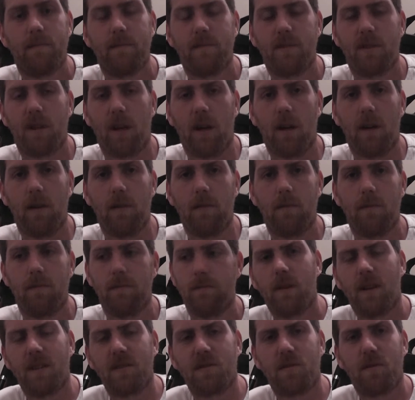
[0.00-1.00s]
So
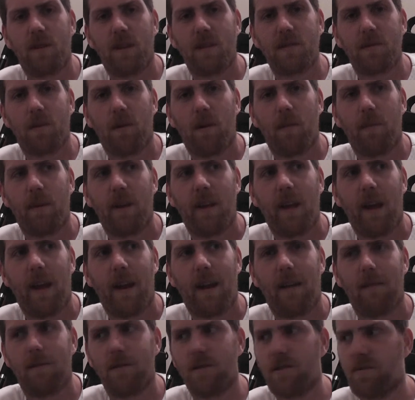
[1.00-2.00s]
that's why I've been
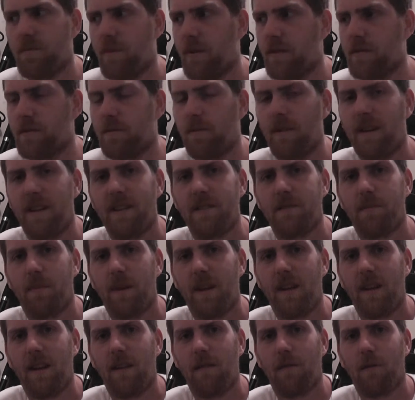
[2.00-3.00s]
getting out of the spots when it's
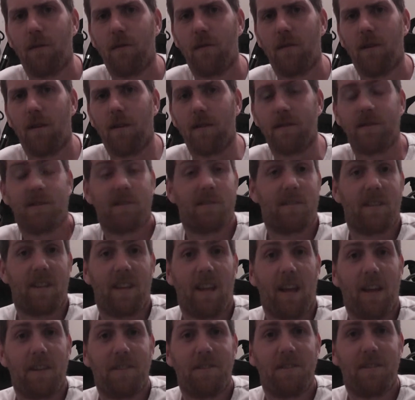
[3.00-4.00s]
been near on dark, just in
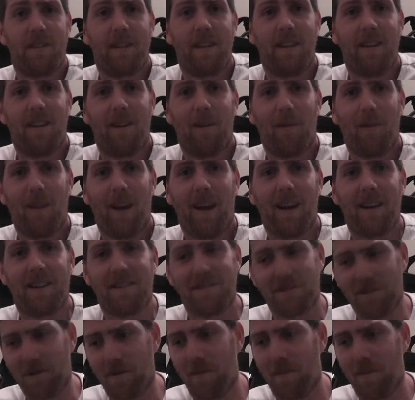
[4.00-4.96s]
case you didn't know that, because I